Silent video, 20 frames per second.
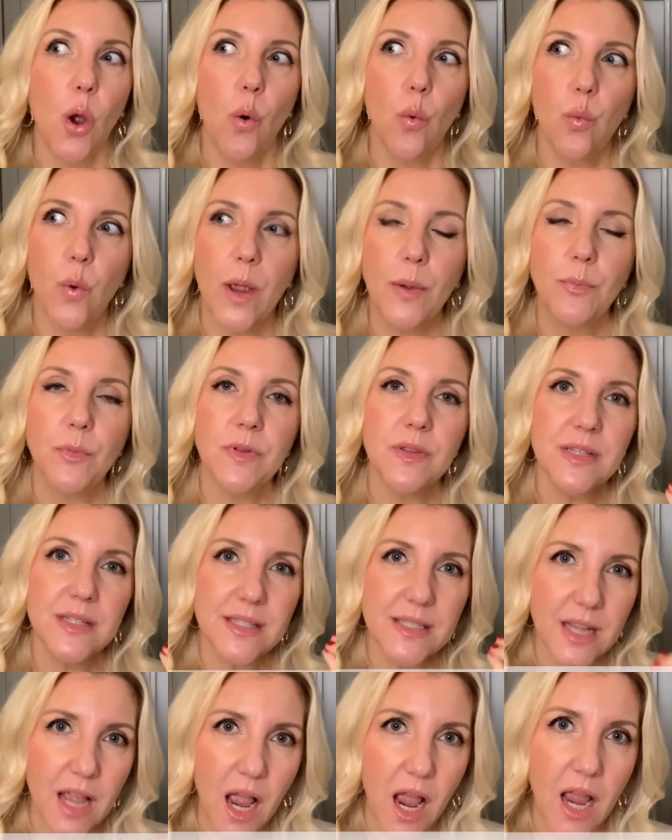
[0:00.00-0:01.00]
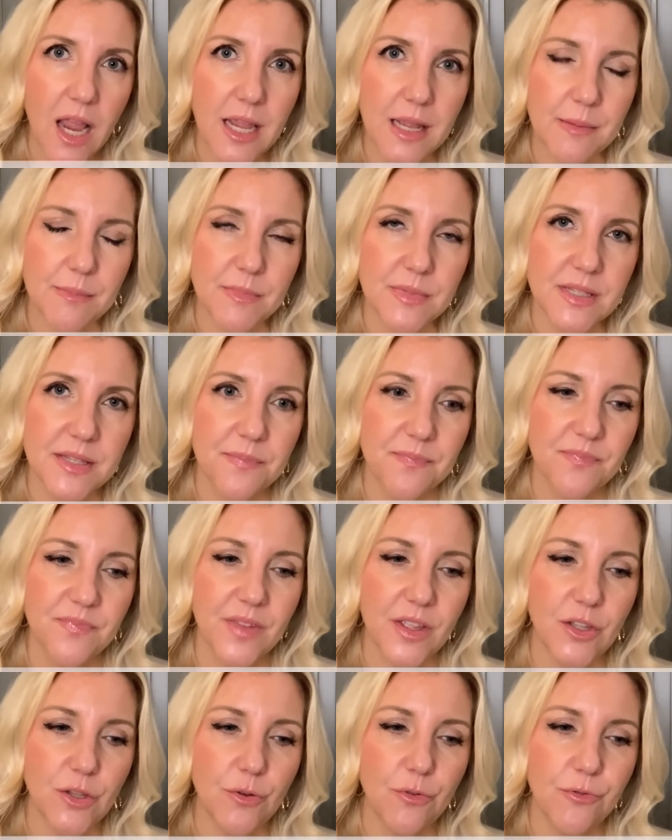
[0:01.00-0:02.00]
When were the times
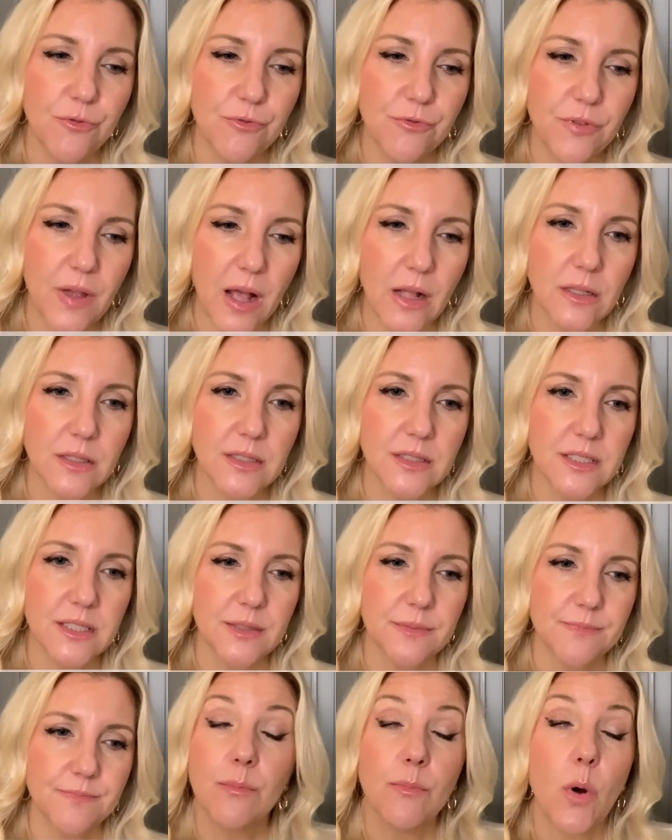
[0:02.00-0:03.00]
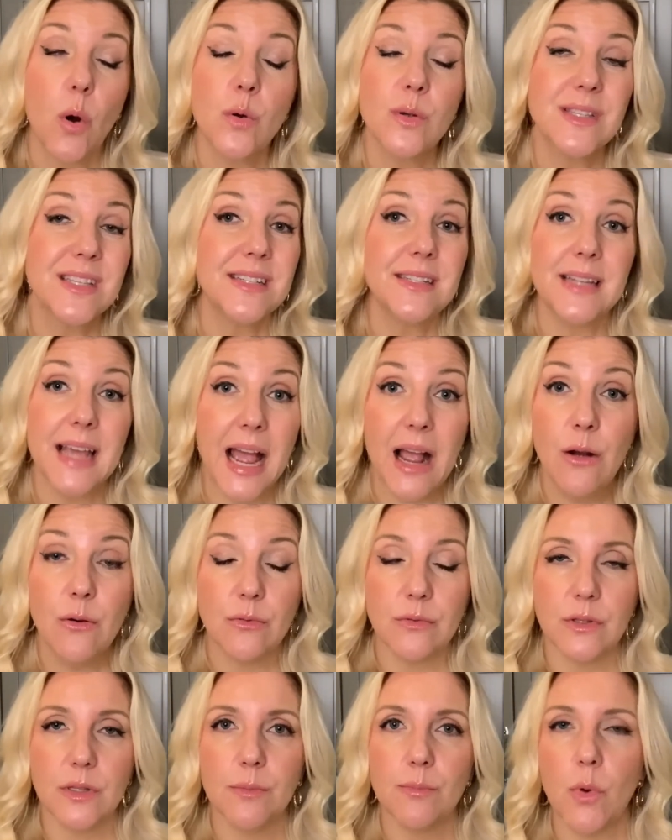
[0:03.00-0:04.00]
that you felt most
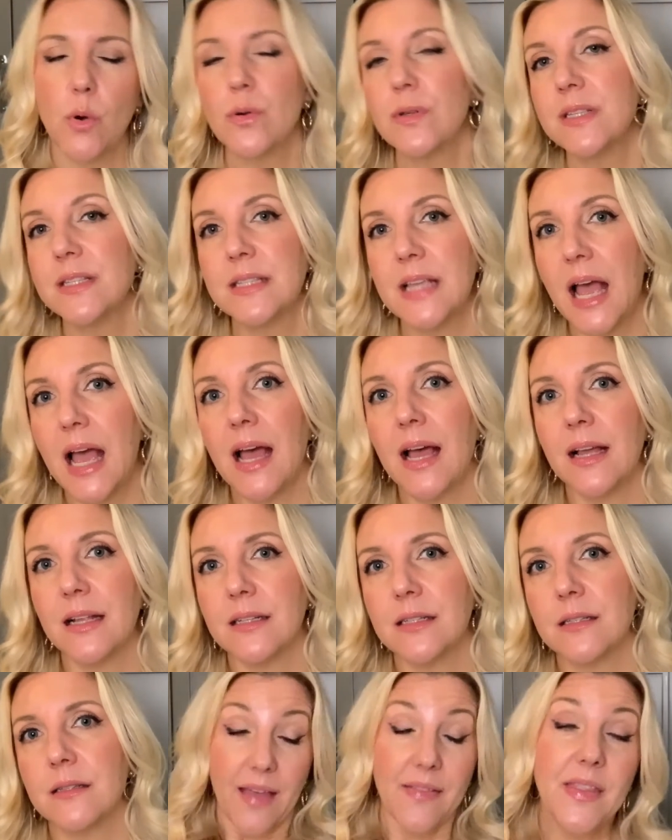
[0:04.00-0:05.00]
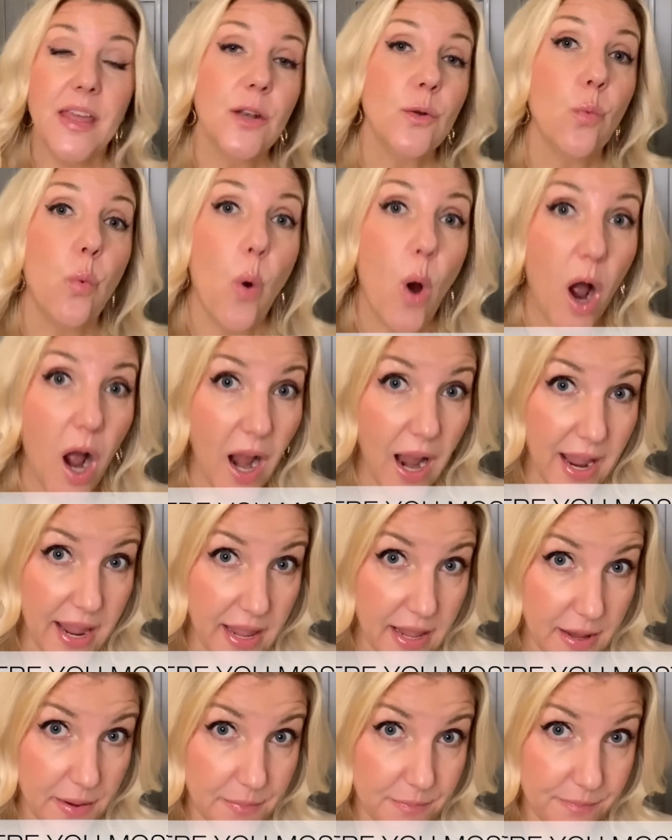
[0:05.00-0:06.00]
down, the most sad? And then why?